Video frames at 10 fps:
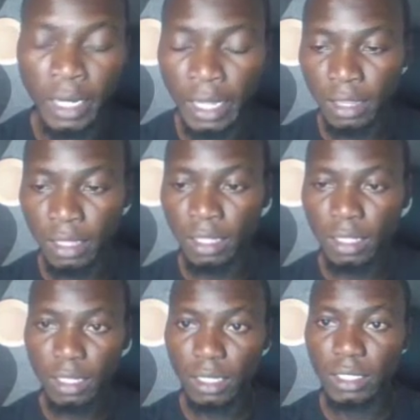And I
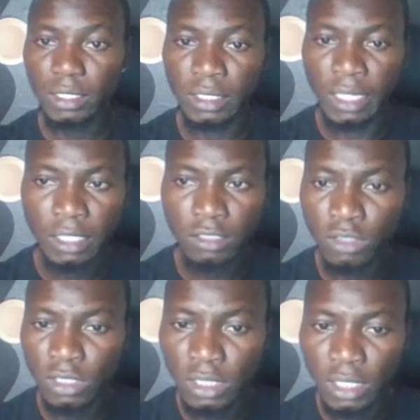think there is
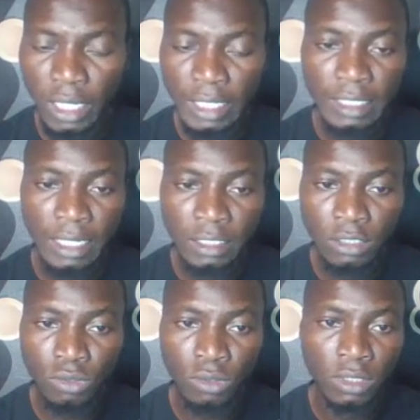nothing else I
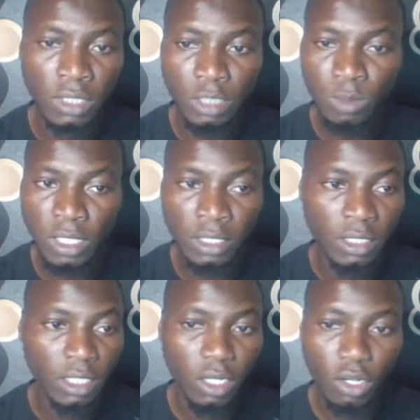need to
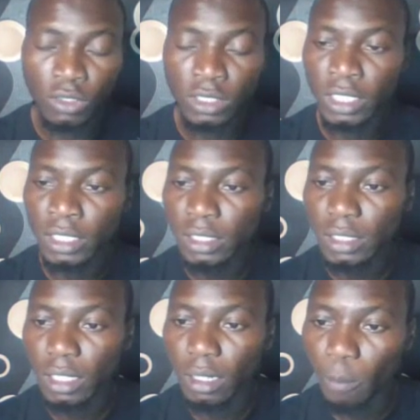explain on these